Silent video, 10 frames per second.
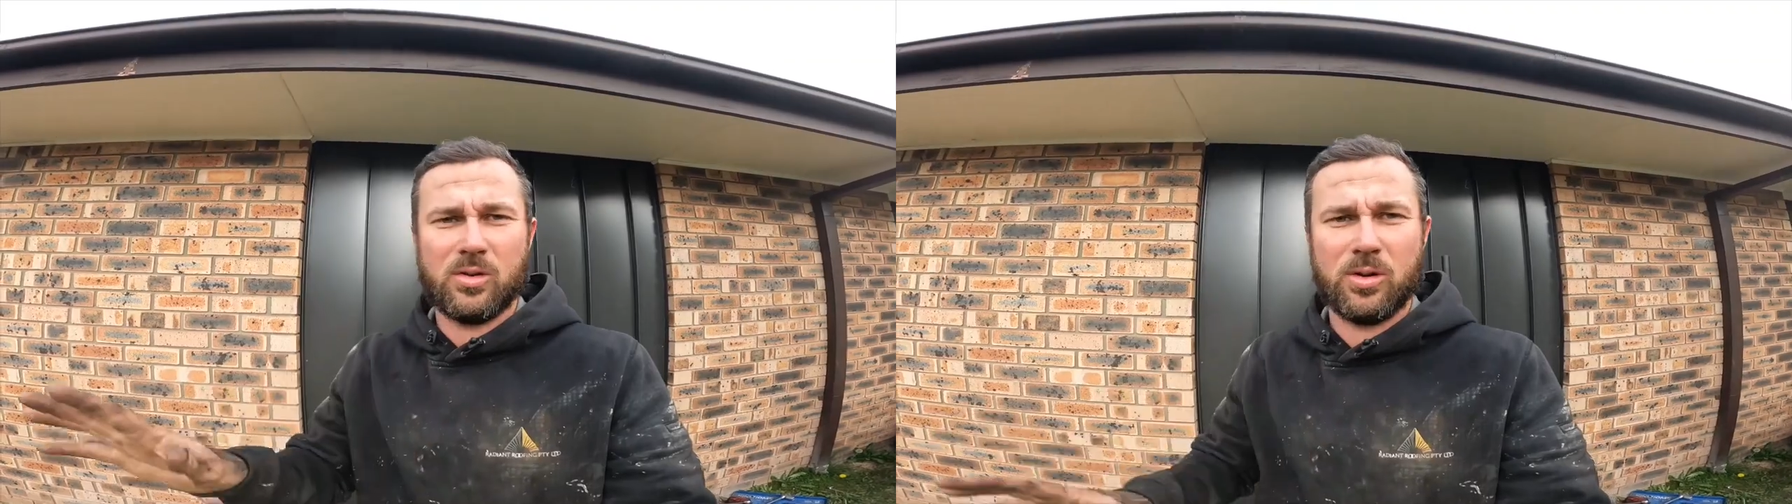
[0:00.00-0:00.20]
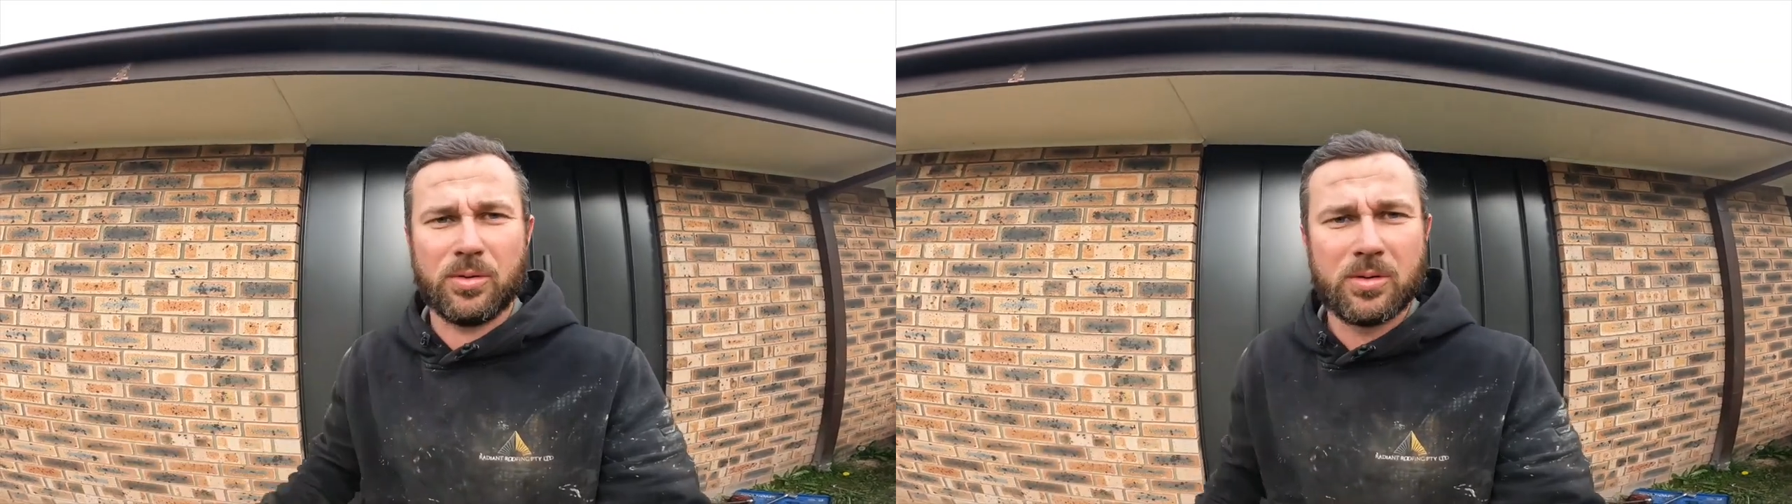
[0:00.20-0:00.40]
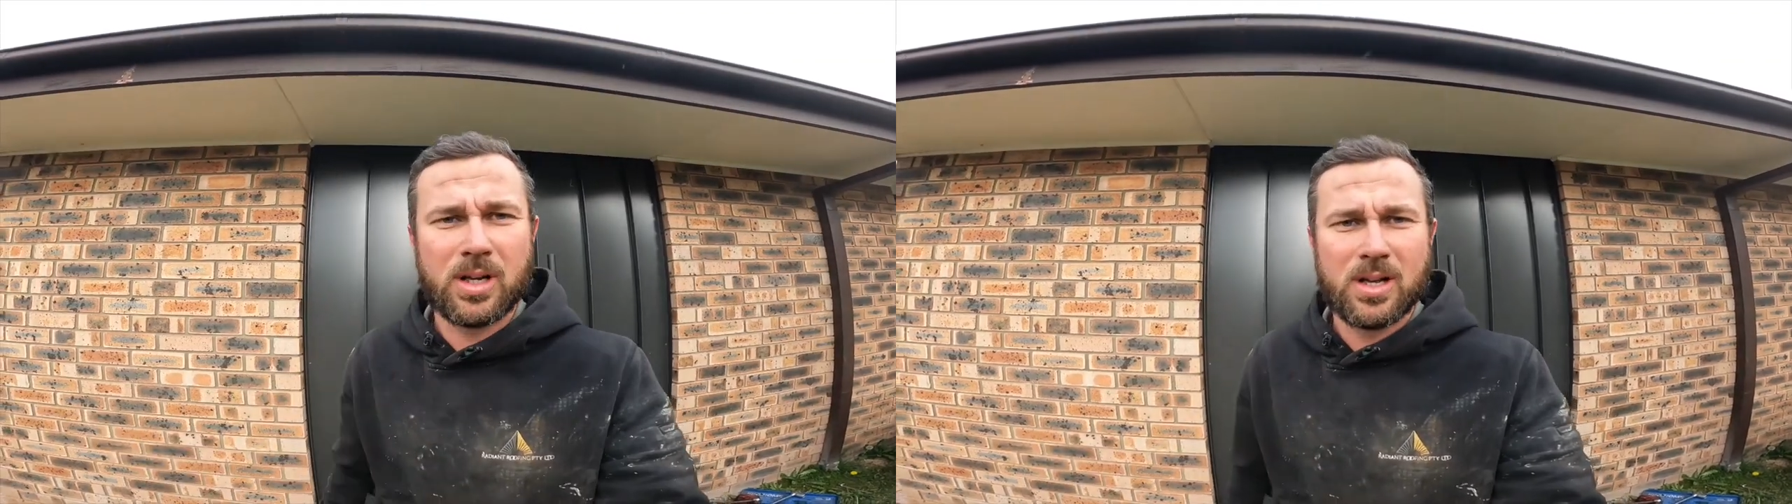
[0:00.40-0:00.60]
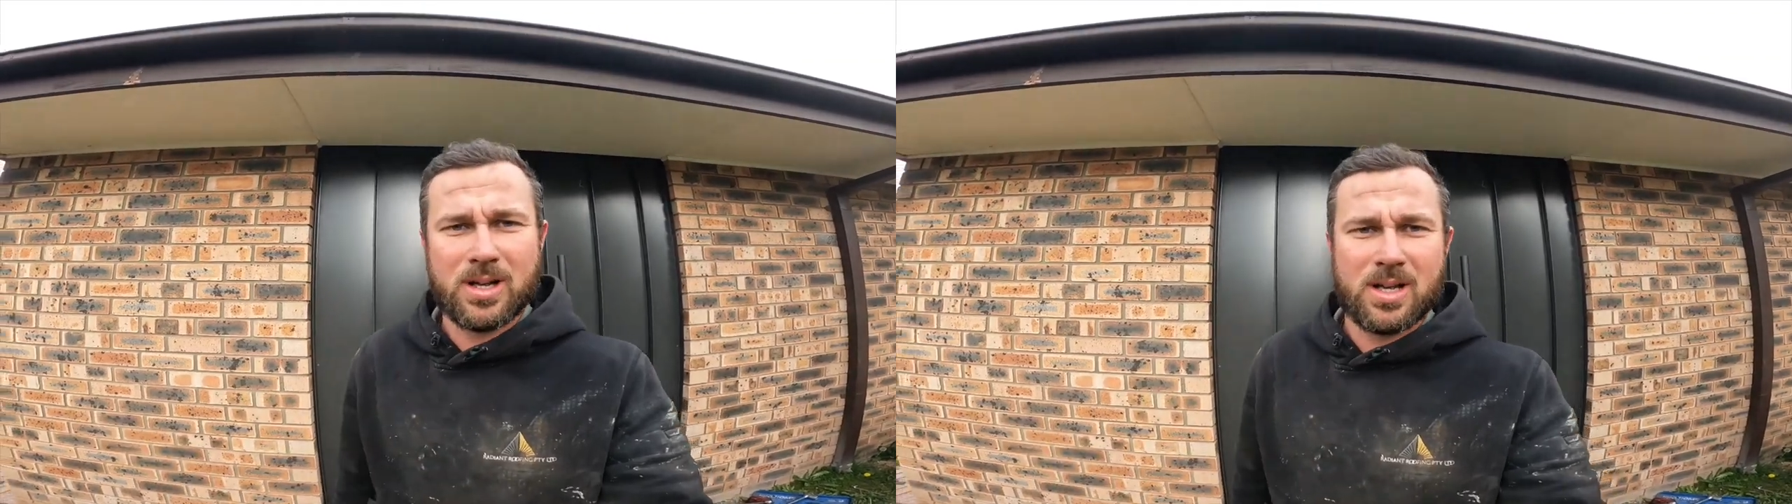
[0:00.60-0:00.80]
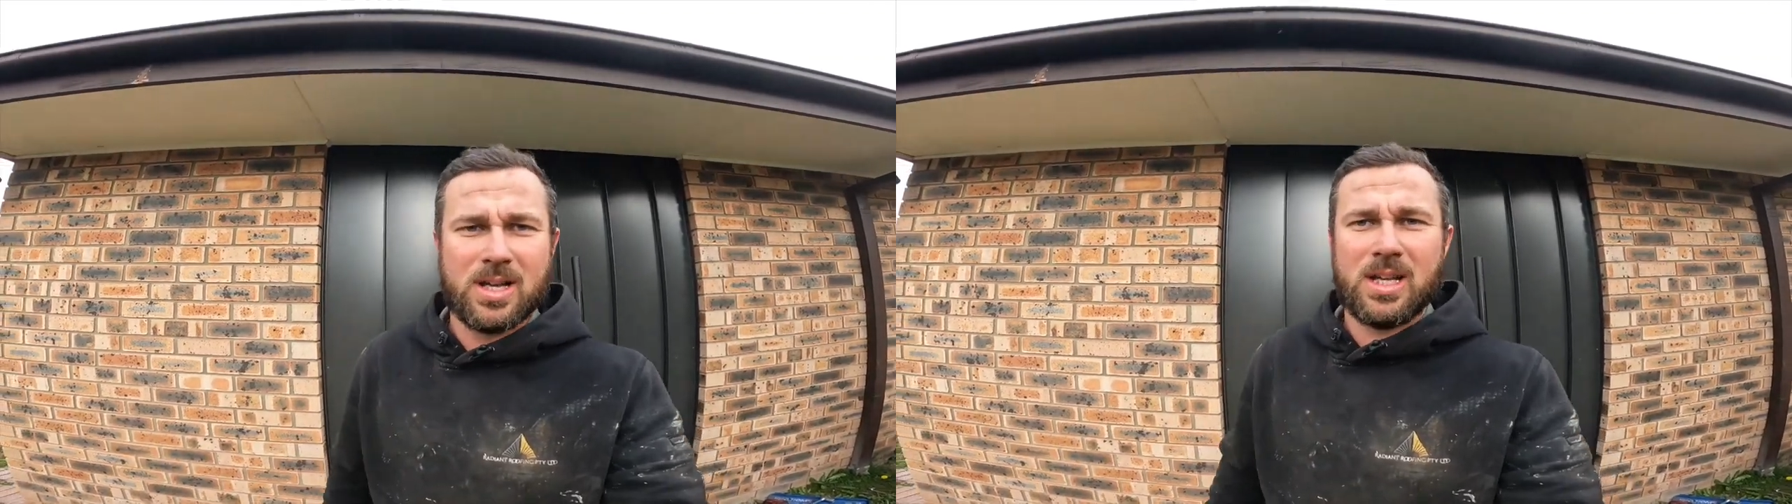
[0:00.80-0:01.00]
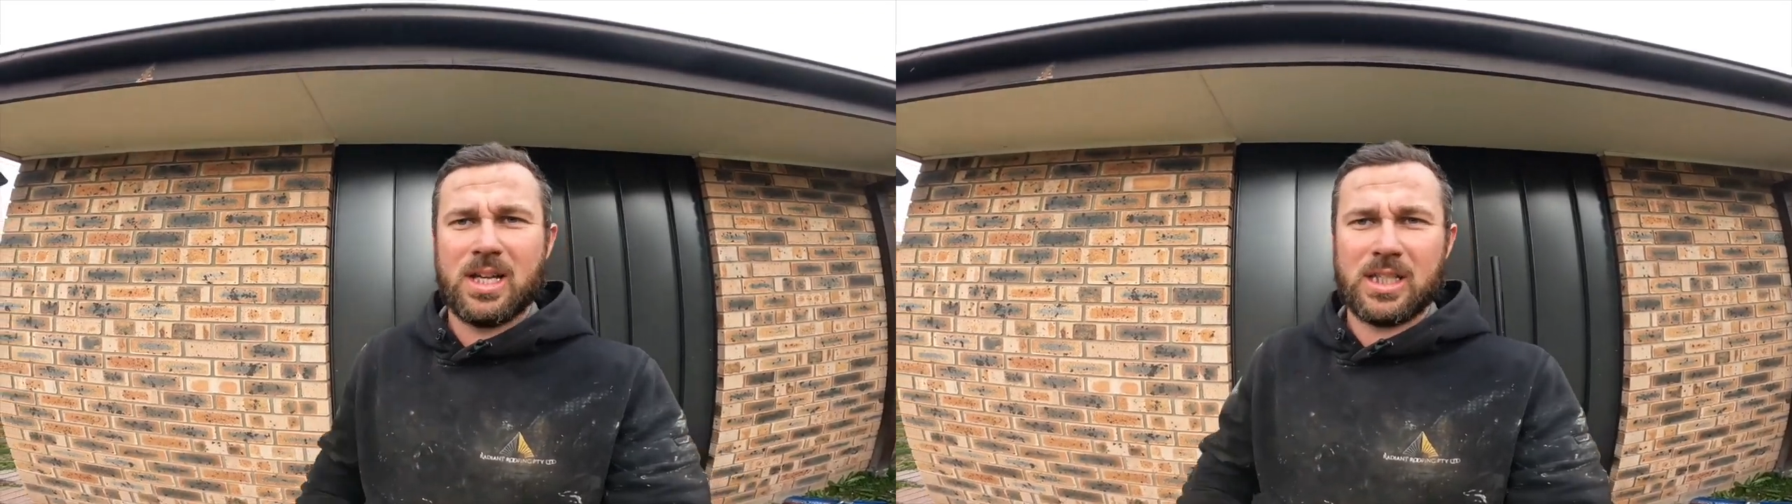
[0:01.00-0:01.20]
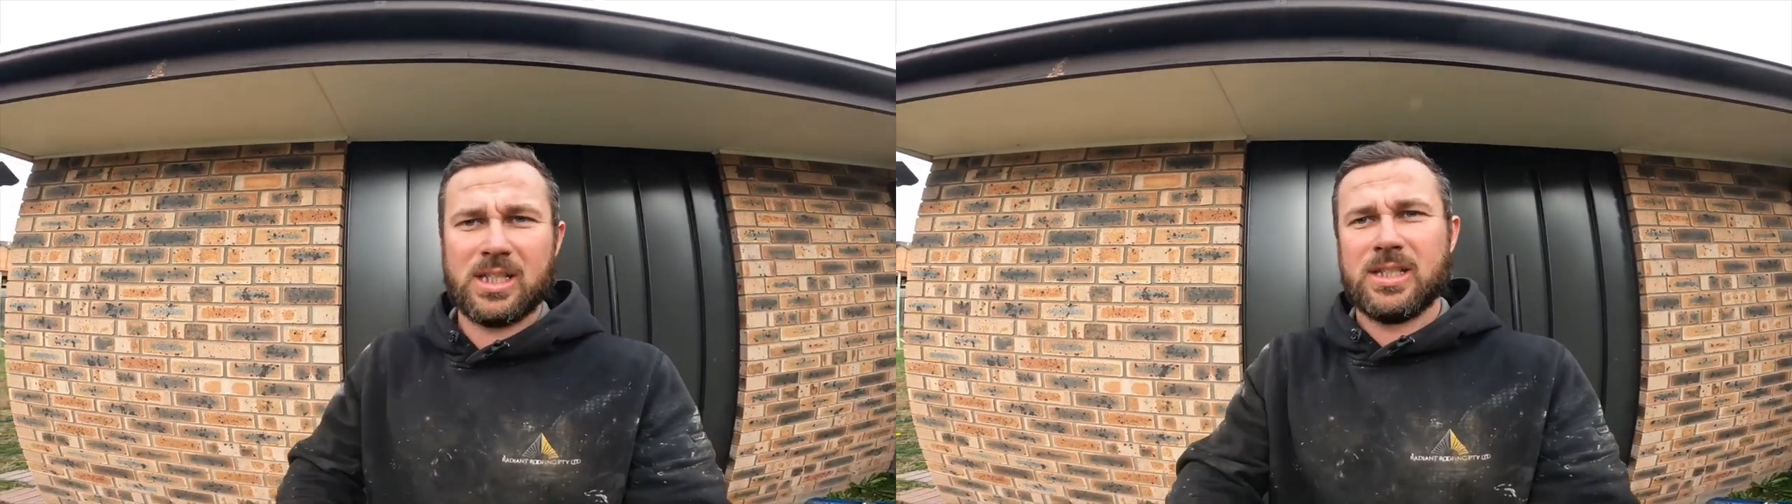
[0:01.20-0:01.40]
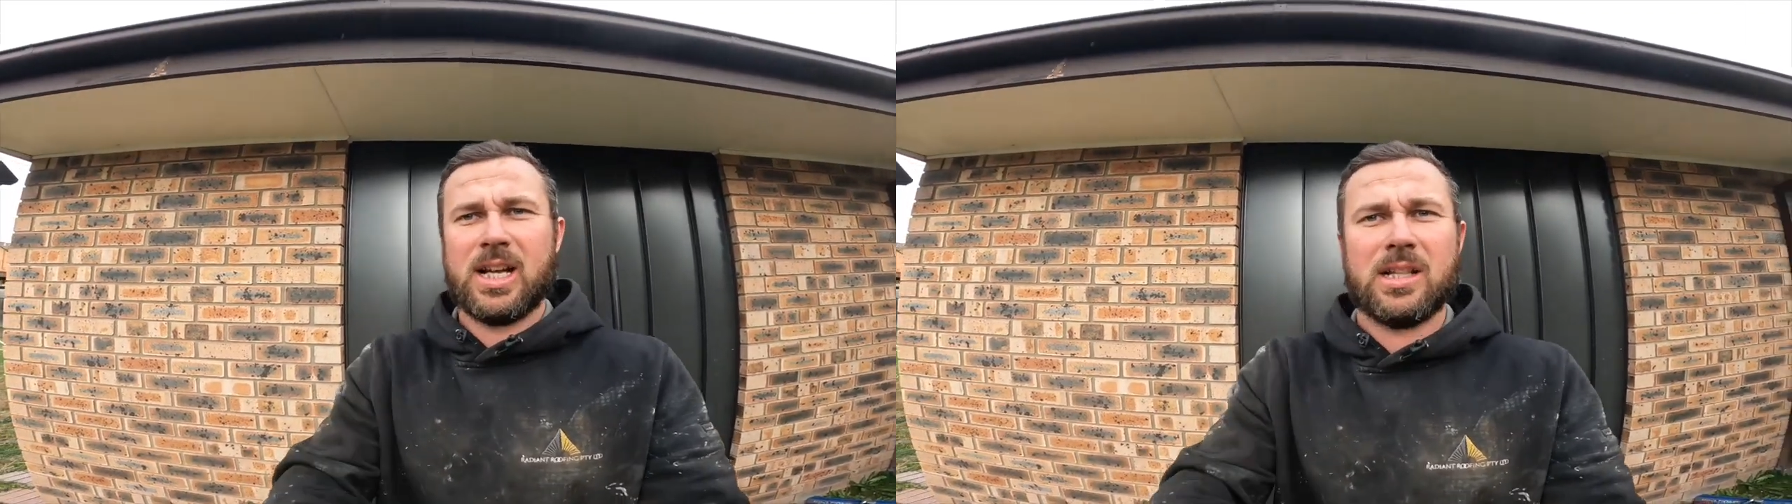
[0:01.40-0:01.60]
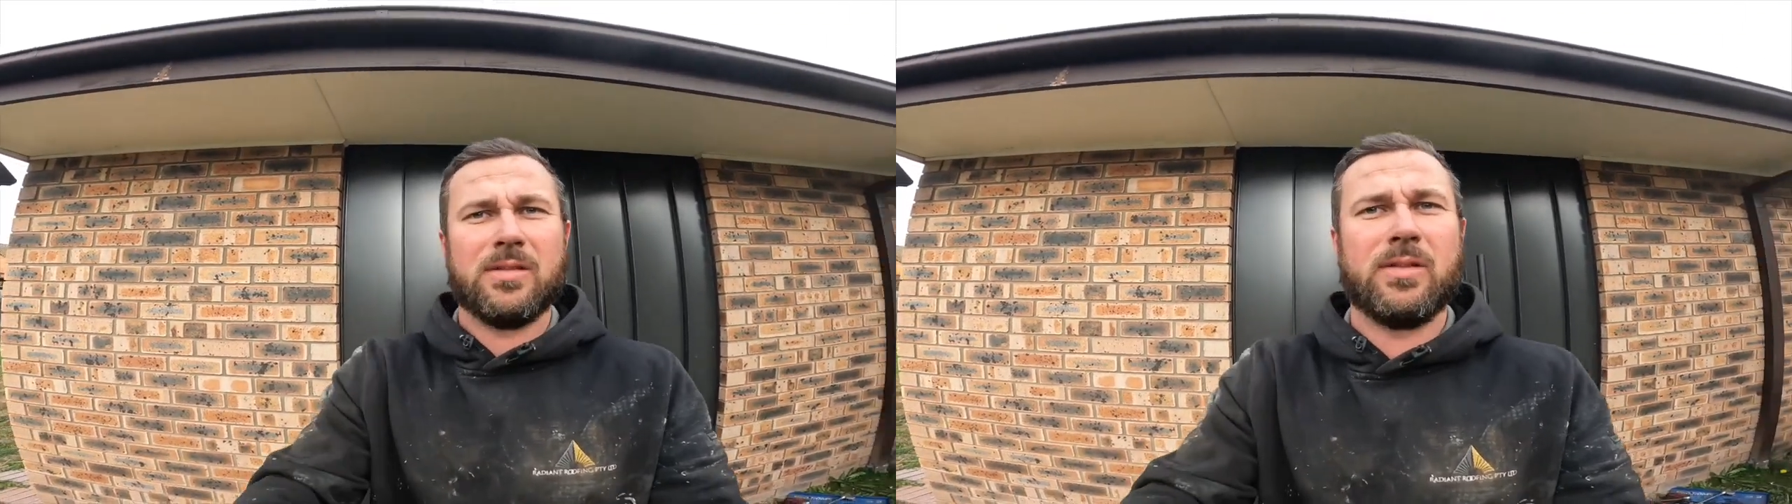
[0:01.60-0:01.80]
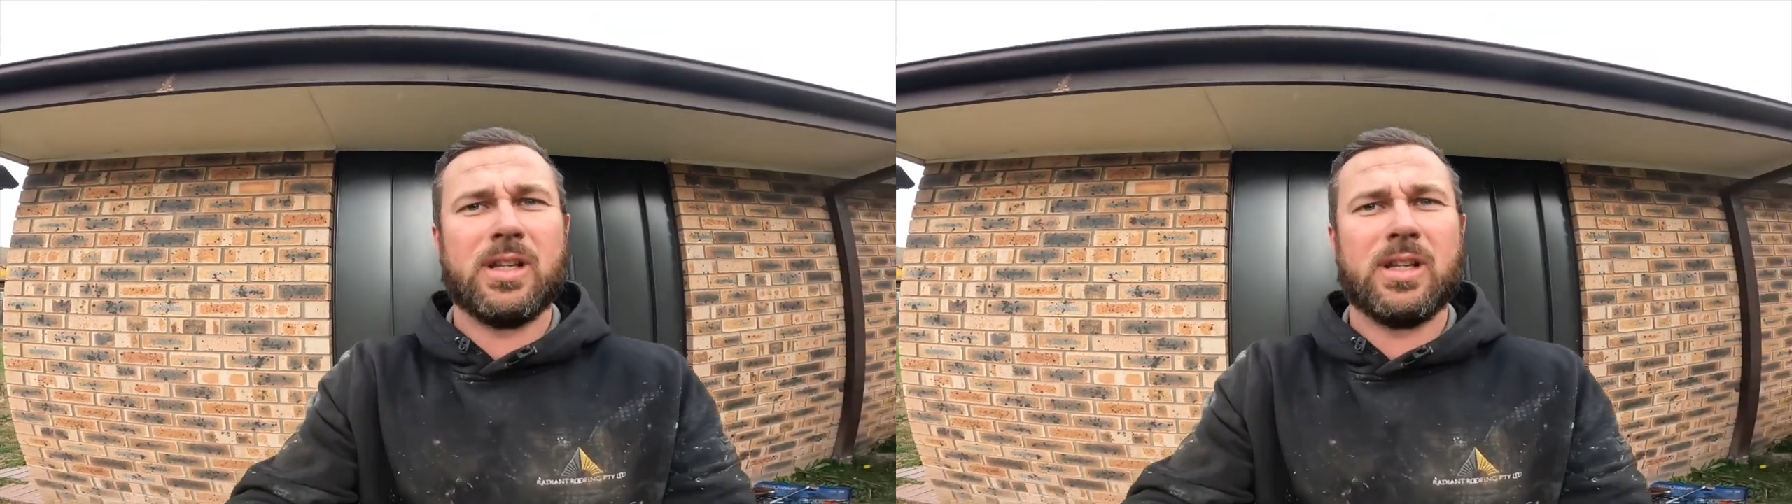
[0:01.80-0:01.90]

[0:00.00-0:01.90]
coiled, is exactly for